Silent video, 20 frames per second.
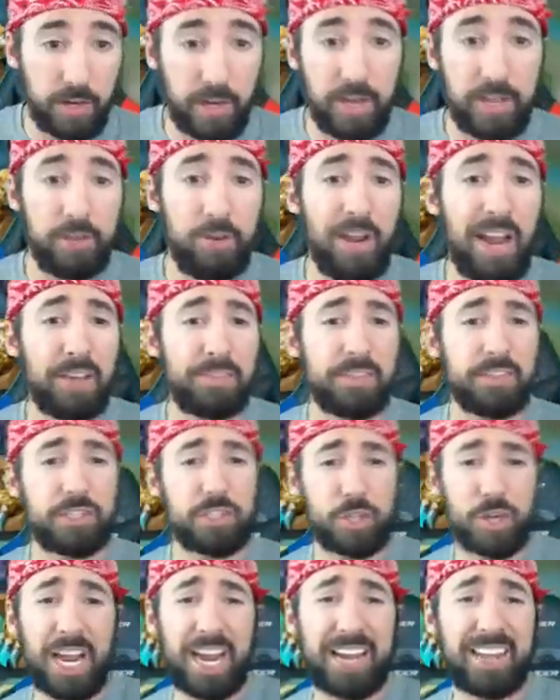You have the
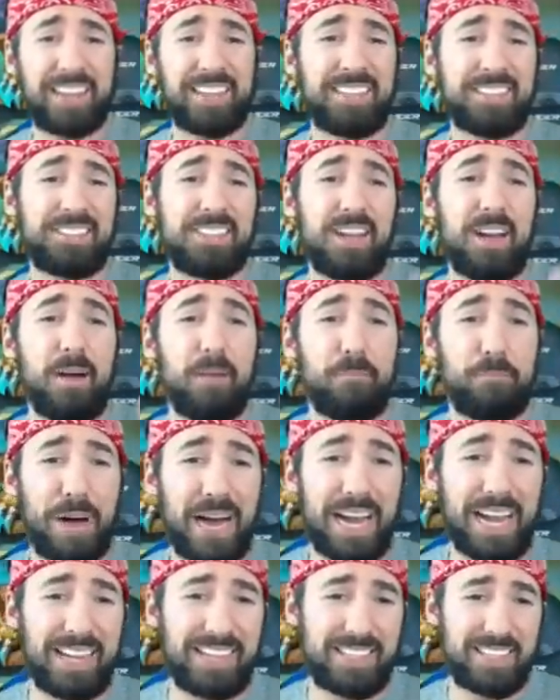Dragon's
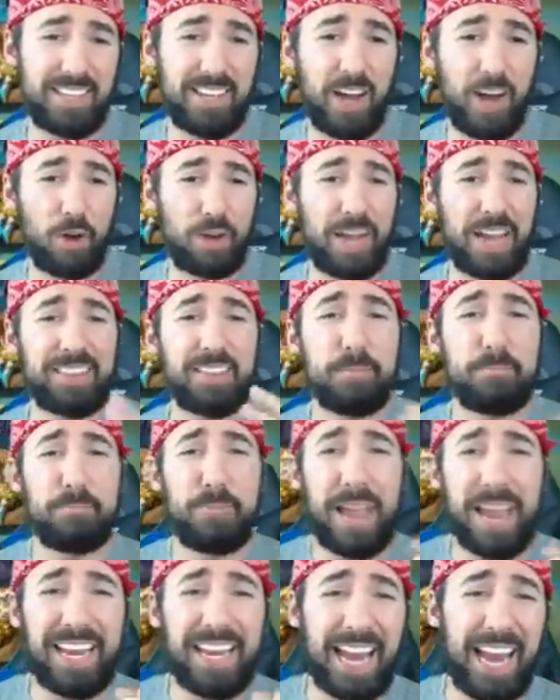bite. Okay, the
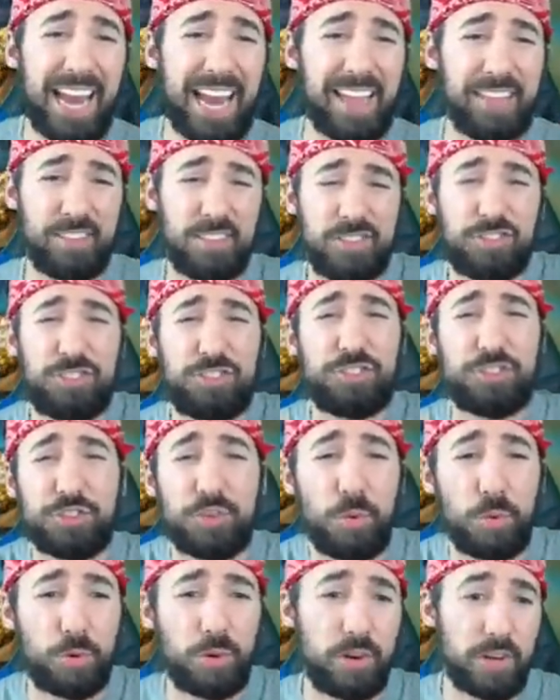main hand, the
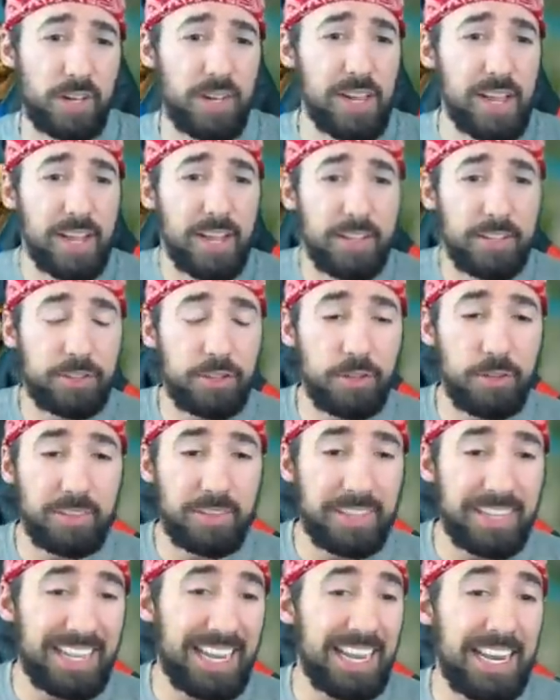sword. Dude,
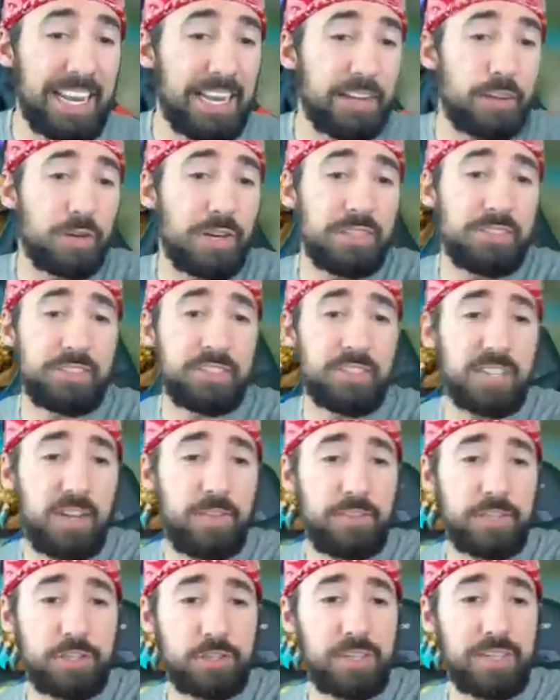it increases
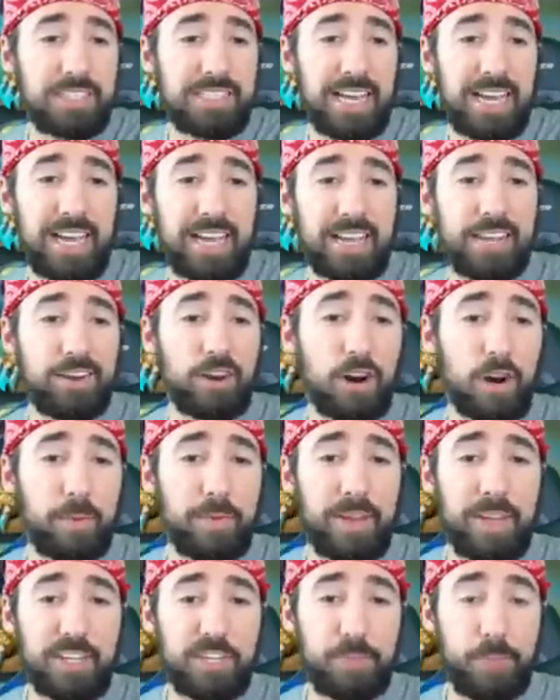infantry attack and
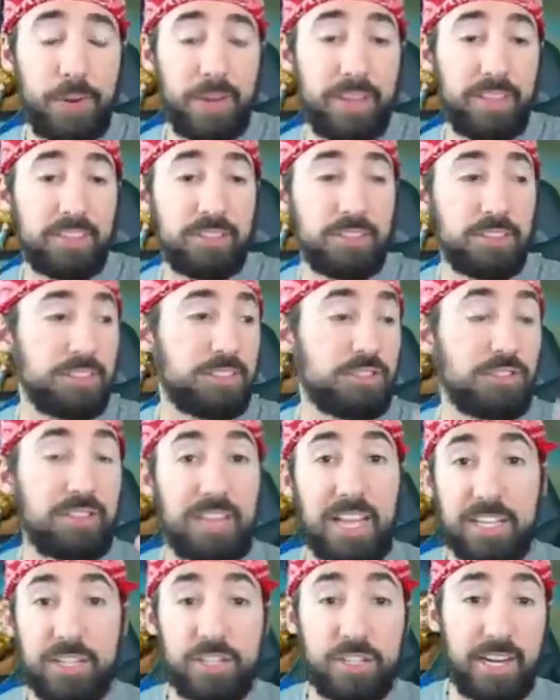army HP. This is
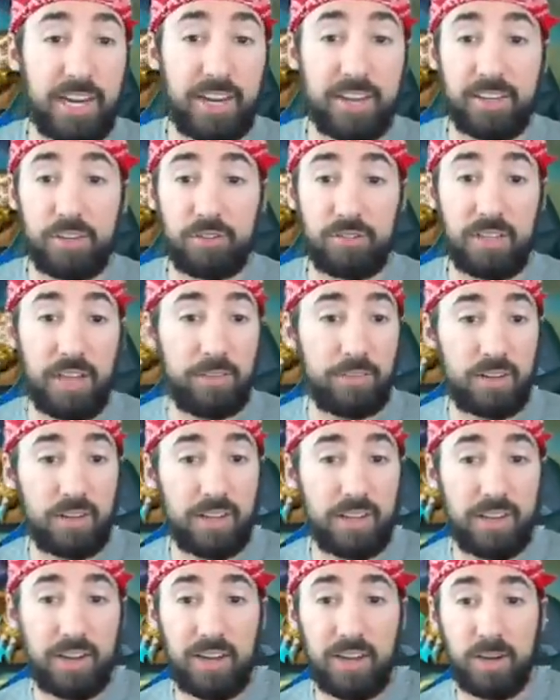legendary. You leveling
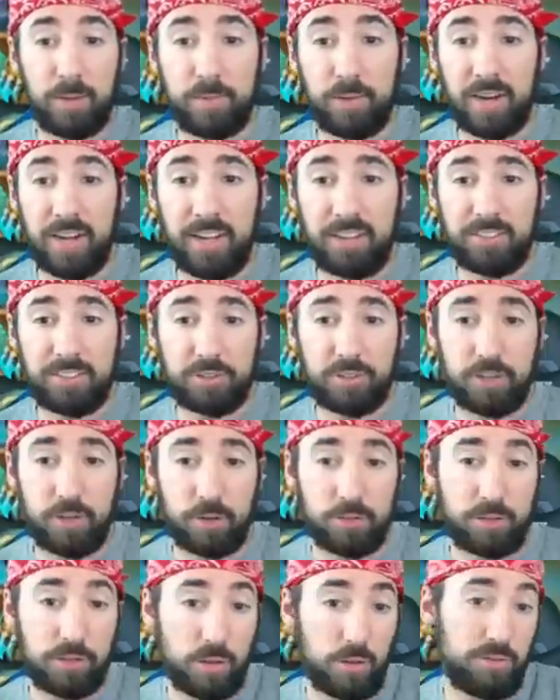it up, right? to
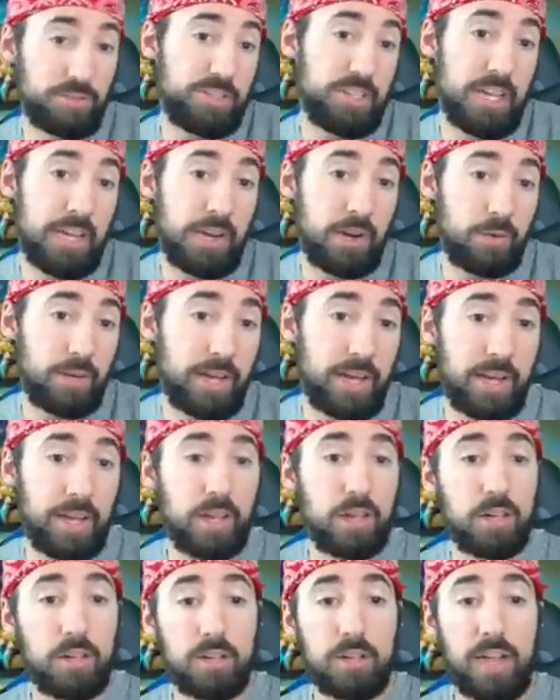gold, gold set, okay.
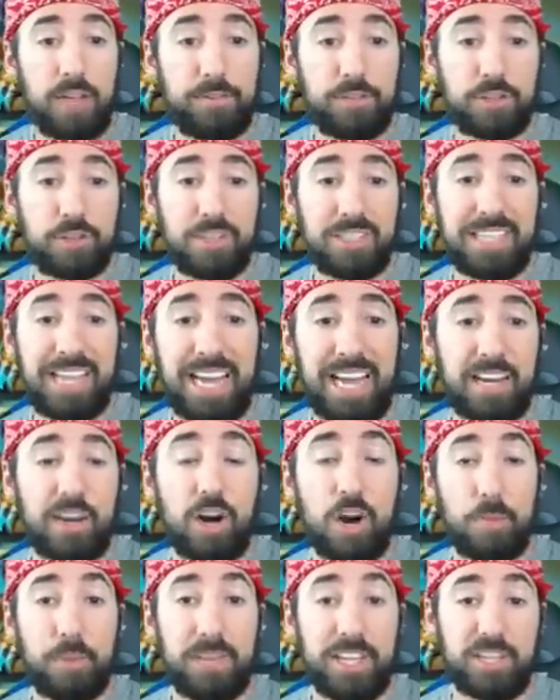Infantry attack,
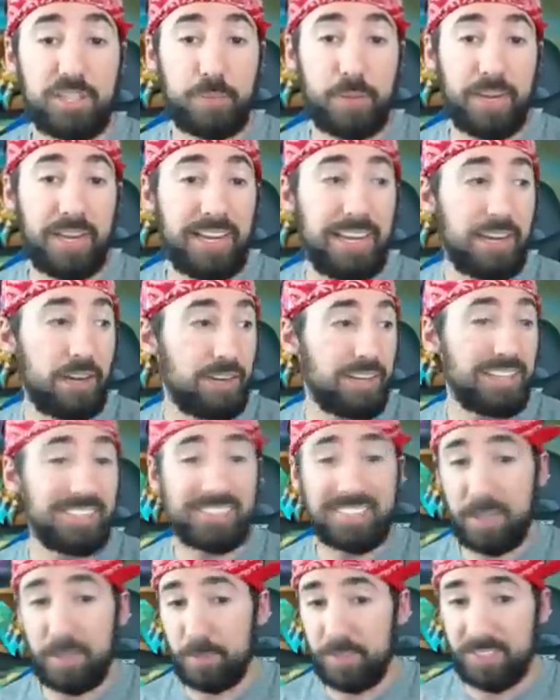army HP. Here it is,
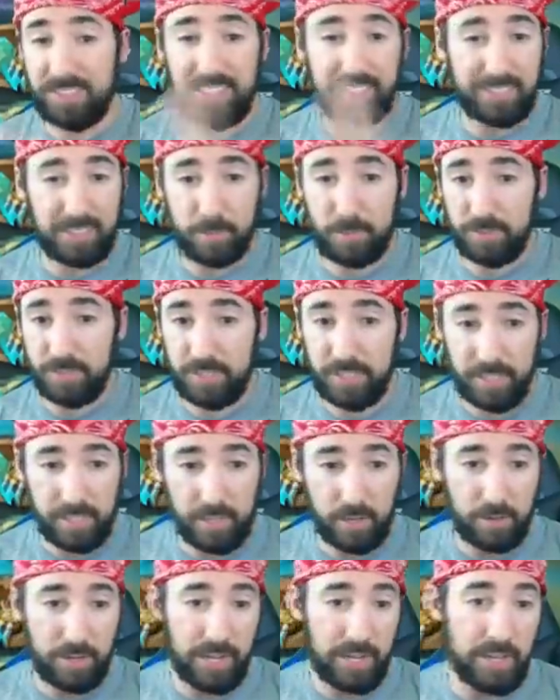10%, 10%,
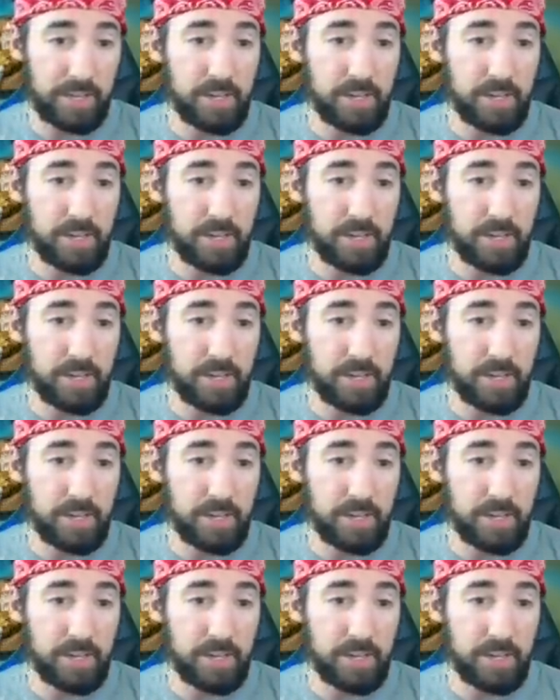okay.